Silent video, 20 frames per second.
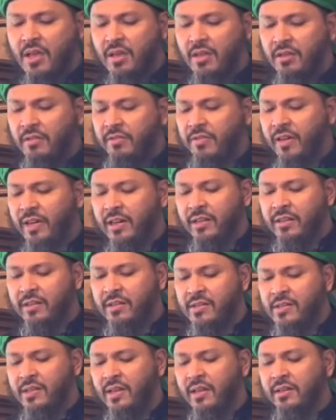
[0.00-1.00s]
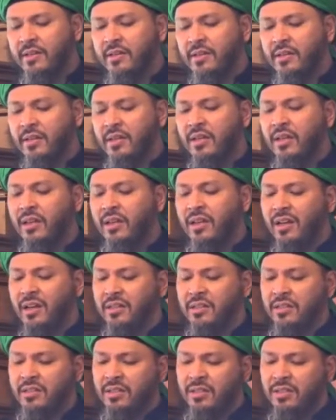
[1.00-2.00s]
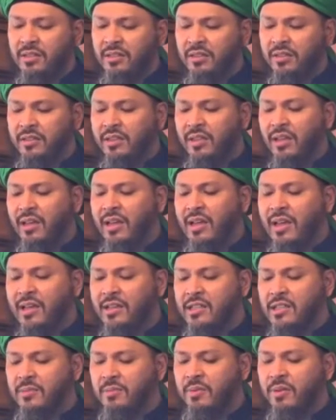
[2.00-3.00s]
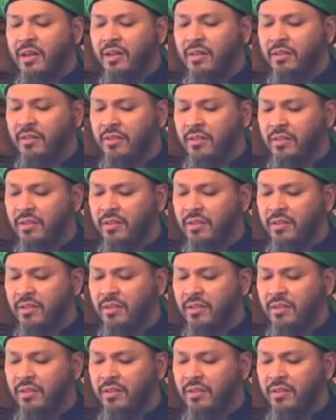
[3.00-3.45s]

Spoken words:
The father said, until the last breath,